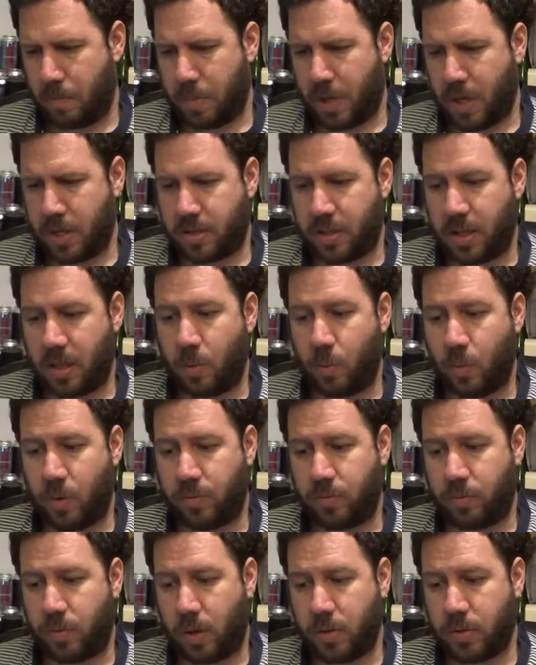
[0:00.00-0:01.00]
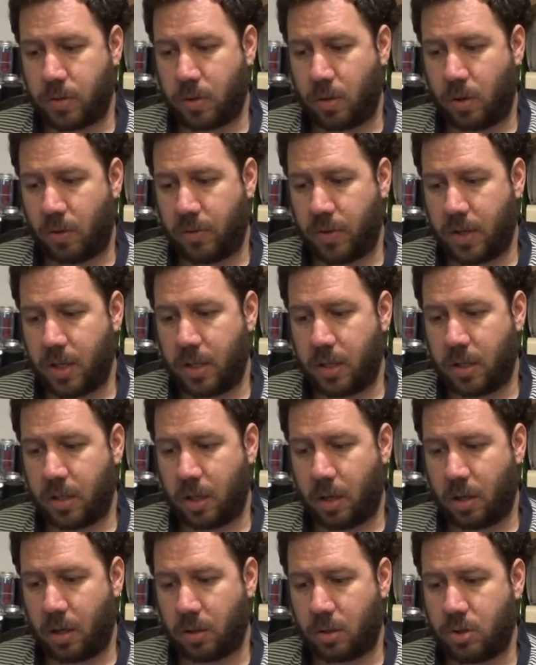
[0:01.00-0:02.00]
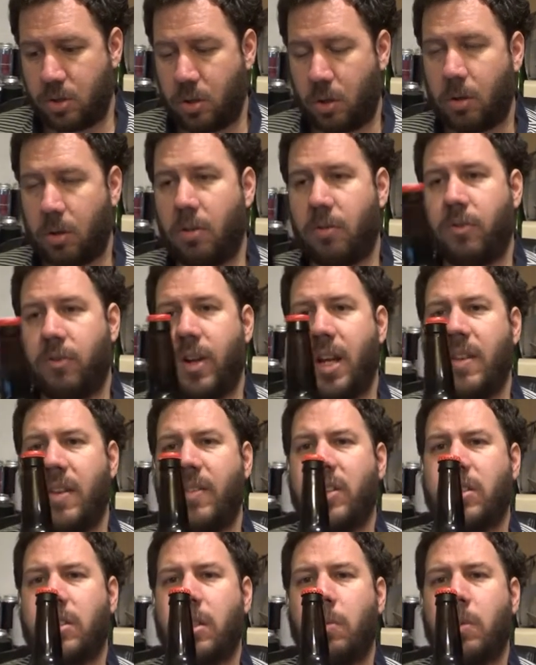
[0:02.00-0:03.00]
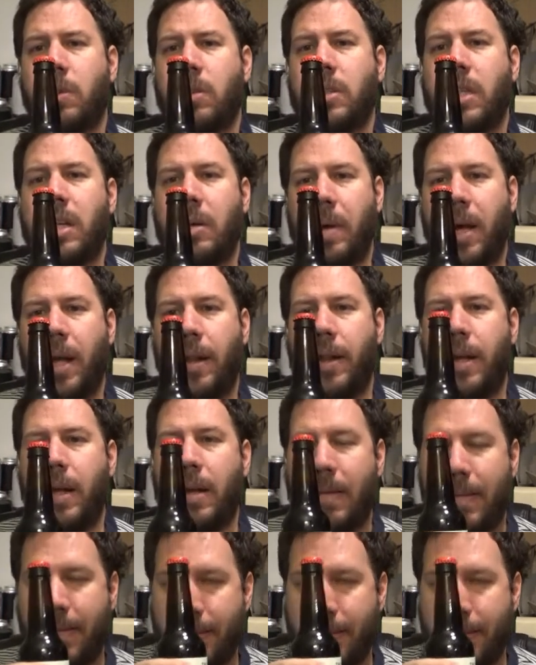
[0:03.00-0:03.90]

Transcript: Bursting with roast coffee and dark chocolate flavours. So we'll see about that.